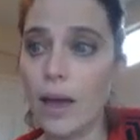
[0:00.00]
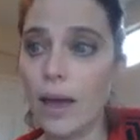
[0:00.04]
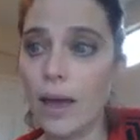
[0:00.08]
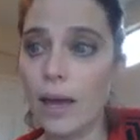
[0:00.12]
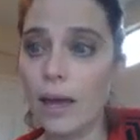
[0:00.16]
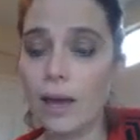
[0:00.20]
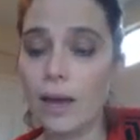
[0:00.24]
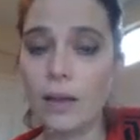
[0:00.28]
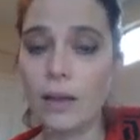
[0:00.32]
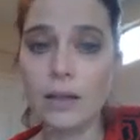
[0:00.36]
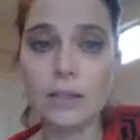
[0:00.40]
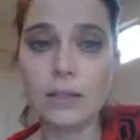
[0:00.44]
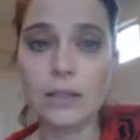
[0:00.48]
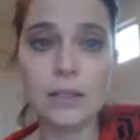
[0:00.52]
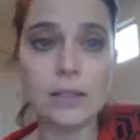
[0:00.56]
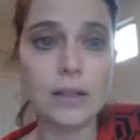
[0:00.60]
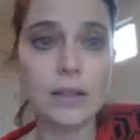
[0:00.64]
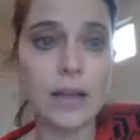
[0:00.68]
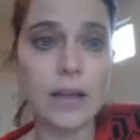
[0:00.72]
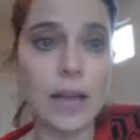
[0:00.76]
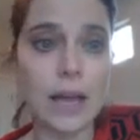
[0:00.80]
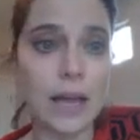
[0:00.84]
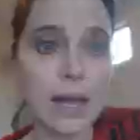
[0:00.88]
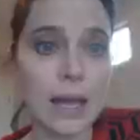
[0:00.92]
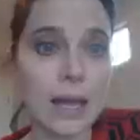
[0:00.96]
and
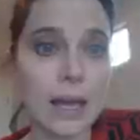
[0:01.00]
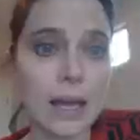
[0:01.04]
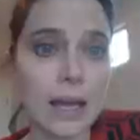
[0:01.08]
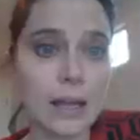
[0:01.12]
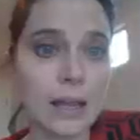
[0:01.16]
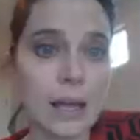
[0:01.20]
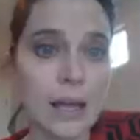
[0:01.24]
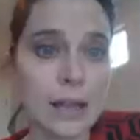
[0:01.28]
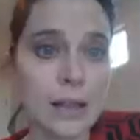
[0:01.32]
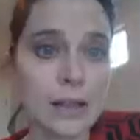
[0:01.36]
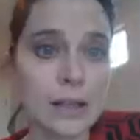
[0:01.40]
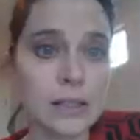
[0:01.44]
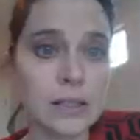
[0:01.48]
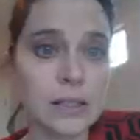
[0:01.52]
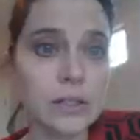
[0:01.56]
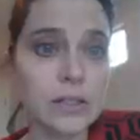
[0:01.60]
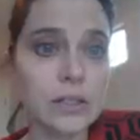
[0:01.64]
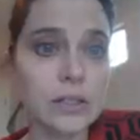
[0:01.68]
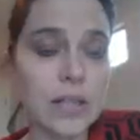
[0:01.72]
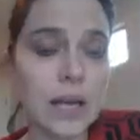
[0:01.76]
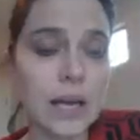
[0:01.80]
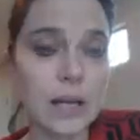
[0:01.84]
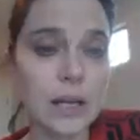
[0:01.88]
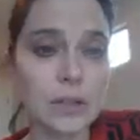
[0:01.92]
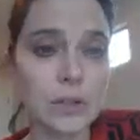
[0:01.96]
they list
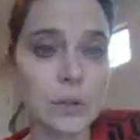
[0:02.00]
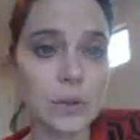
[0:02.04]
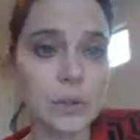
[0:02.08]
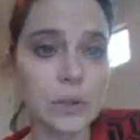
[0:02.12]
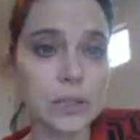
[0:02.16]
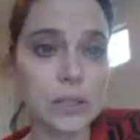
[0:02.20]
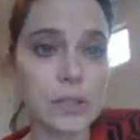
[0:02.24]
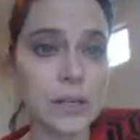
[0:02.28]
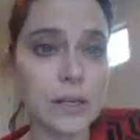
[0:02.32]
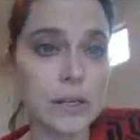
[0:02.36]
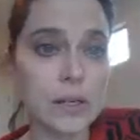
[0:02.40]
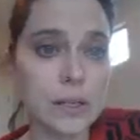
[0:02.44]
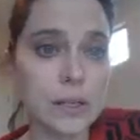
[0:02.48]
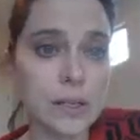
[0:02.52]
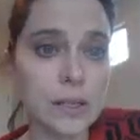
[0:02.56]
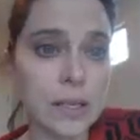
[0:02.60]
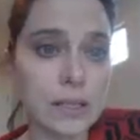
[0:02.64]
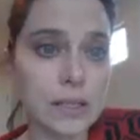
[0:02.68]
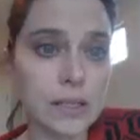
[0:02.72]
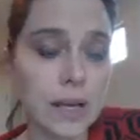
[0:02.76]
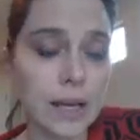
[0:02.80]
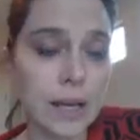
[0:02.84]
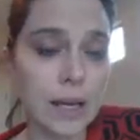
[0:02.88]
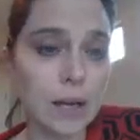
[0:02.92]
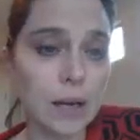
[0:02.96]
their second source.
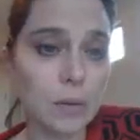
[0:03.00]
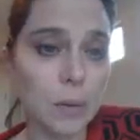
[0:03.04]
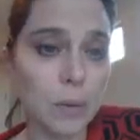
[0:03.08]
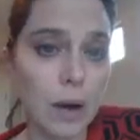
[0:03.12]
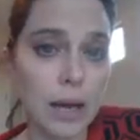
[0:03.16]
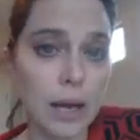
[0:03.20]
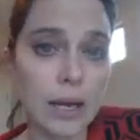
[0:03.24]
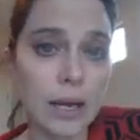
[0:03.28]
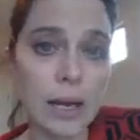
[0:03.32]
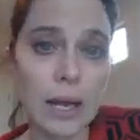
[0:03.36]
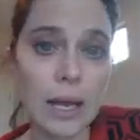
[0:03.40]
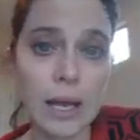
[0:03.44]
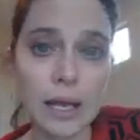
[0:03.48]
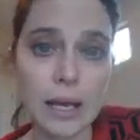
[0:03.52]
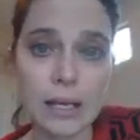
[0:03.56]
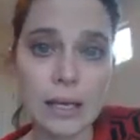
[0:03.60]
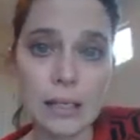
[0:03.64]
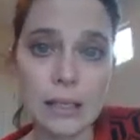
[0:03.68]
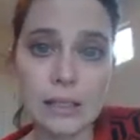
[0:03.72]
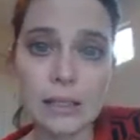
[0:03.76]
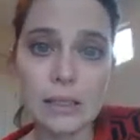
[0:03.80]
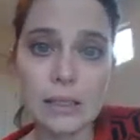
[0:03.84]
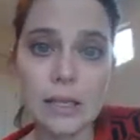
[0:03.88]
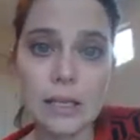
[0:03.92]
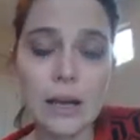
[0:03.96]
The second one
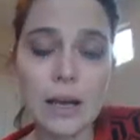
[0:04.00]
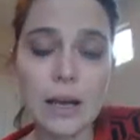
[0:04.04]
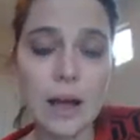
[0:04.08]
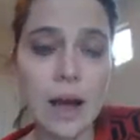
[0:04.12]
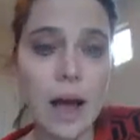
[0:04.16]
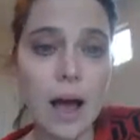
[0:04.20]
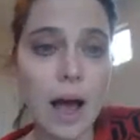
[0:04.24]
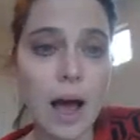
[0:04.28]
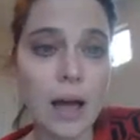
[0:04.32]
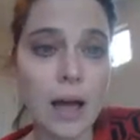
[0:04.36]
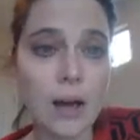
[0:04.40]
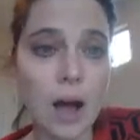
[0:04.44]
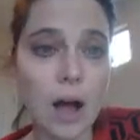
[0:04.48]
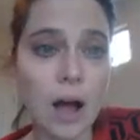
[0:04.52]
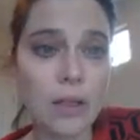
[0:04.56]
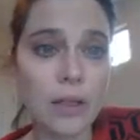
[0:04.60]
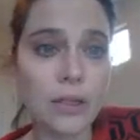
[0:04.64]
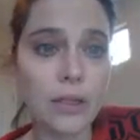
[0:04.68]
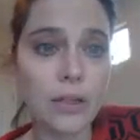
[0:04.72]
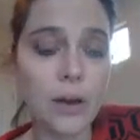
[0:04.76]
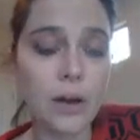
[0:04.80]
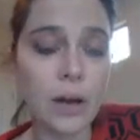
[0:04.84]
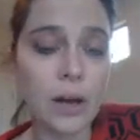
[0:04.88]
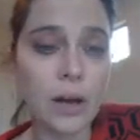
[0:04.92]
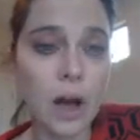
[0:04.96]
is an
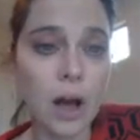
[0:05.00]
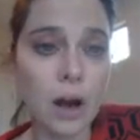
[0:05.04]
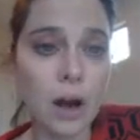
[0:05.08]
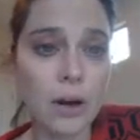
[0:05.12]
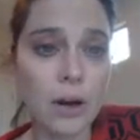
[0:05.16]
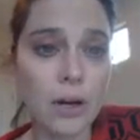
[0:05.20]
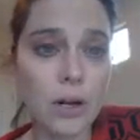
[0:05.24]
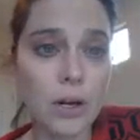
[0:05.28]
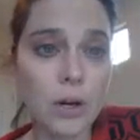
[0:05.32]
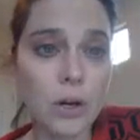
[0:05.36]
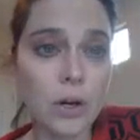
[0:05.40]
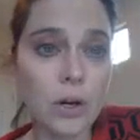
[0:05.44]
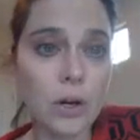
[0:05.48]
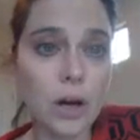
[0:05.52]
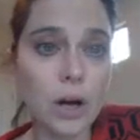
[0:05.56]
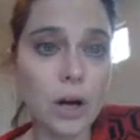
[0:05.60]
article